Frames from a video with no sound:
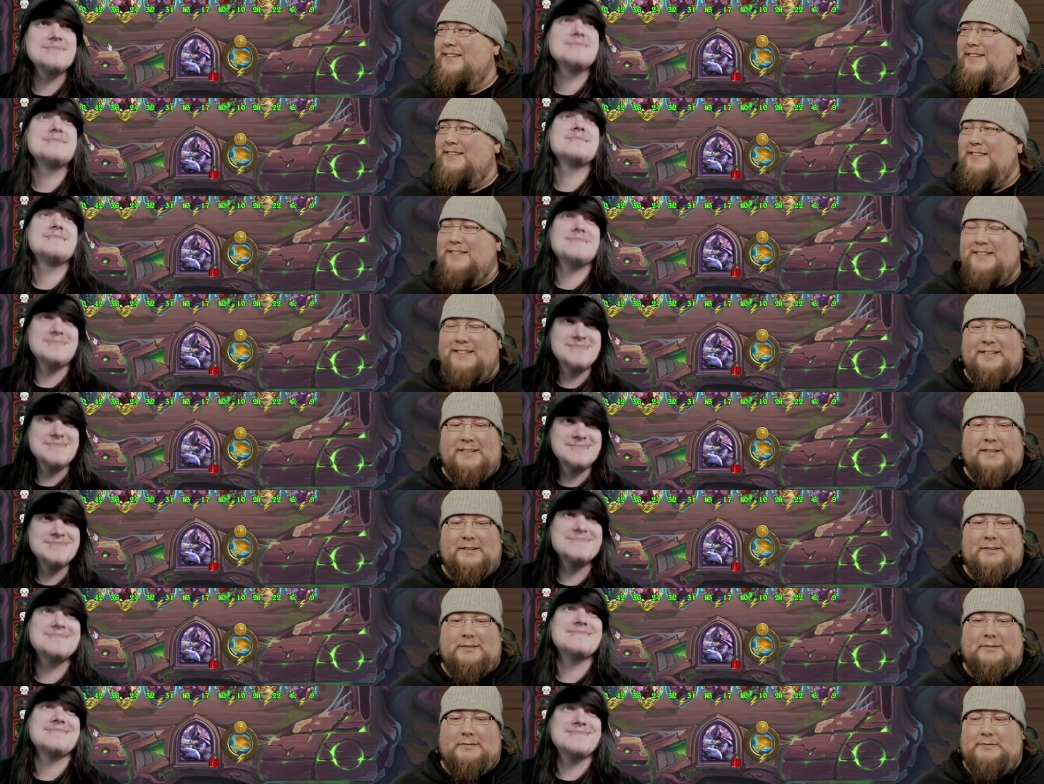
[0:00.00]

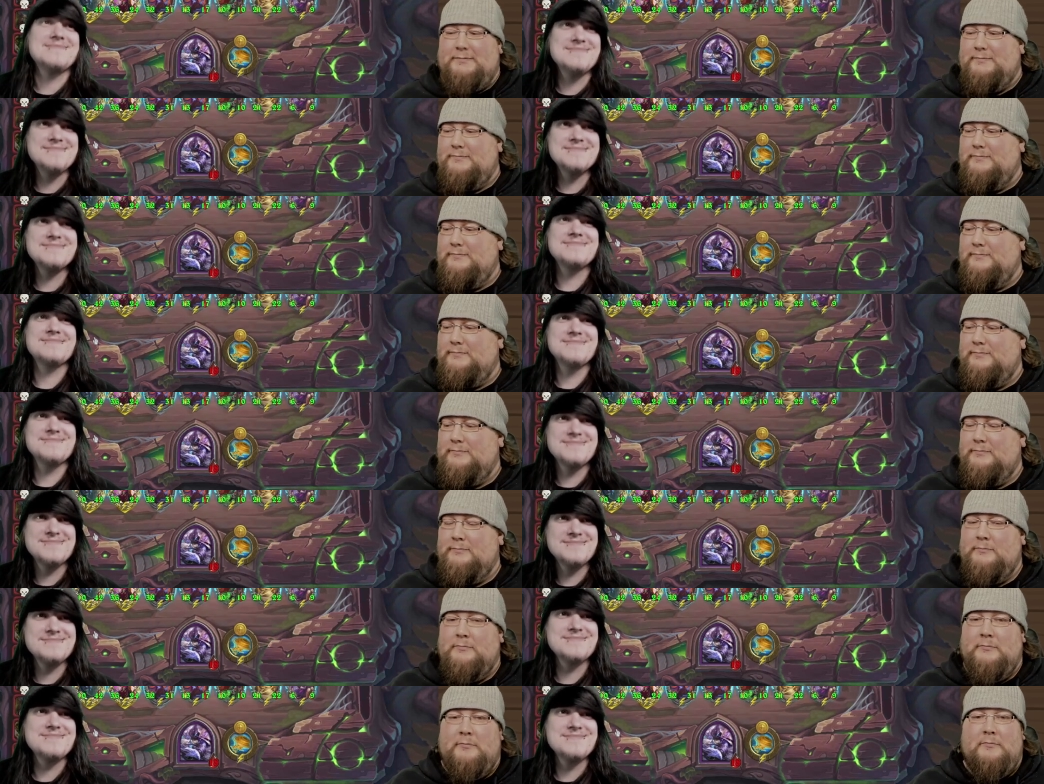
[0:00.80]

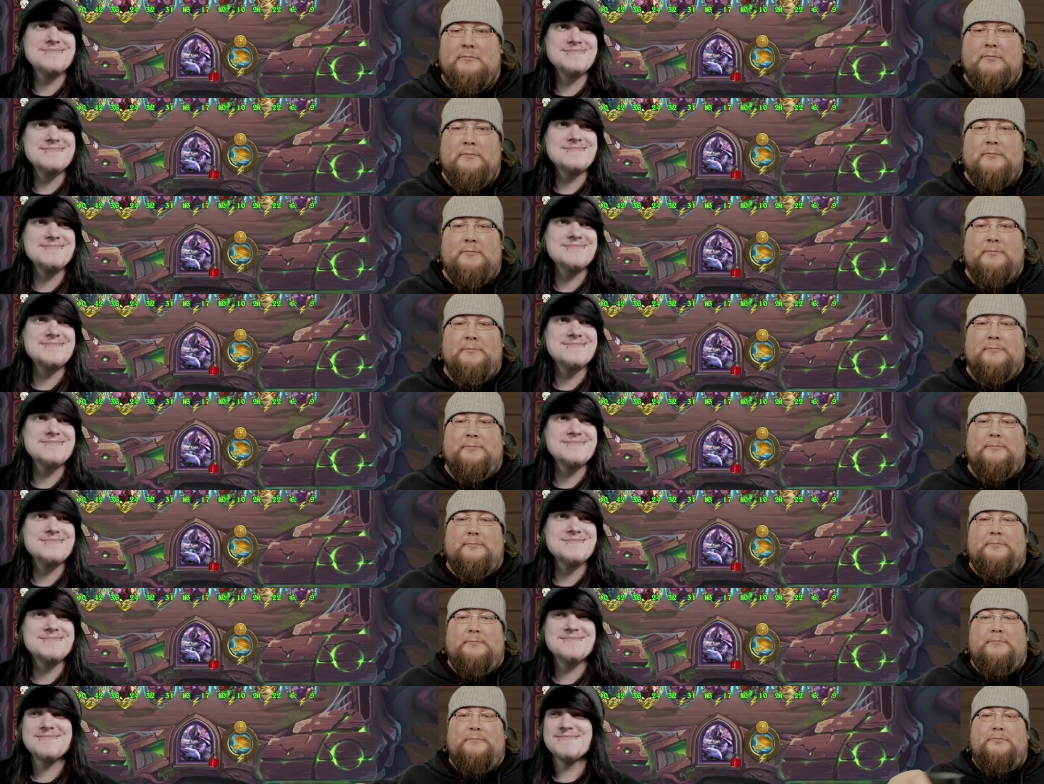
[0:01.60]

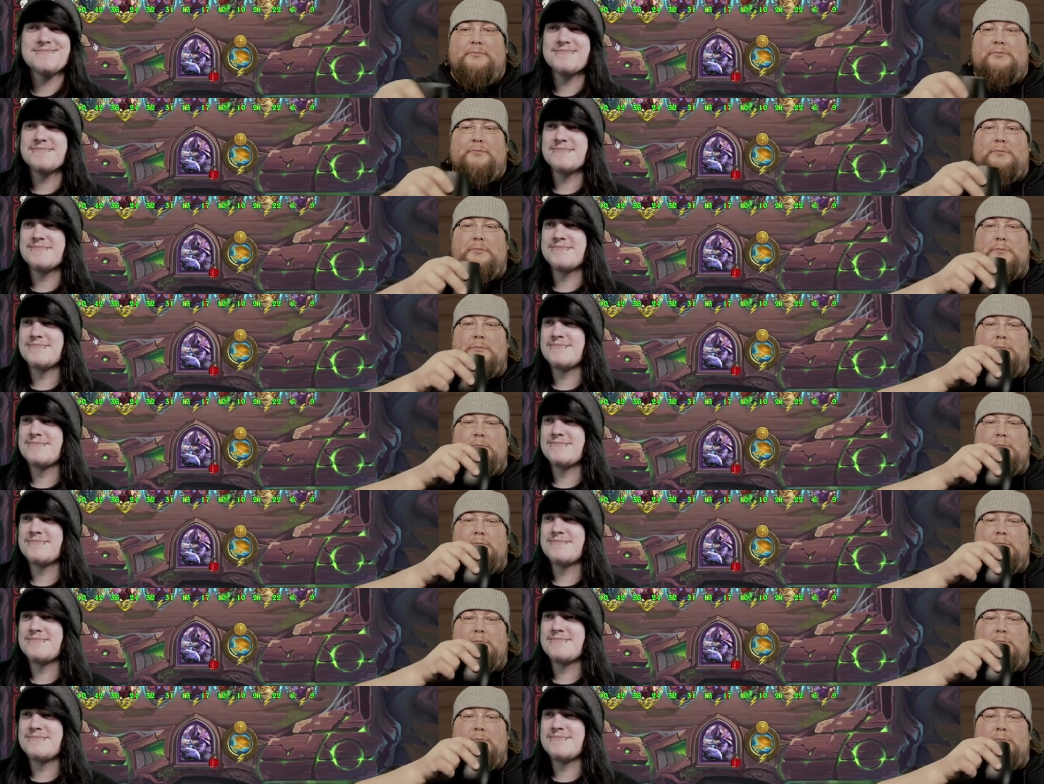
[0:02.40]
[no speech]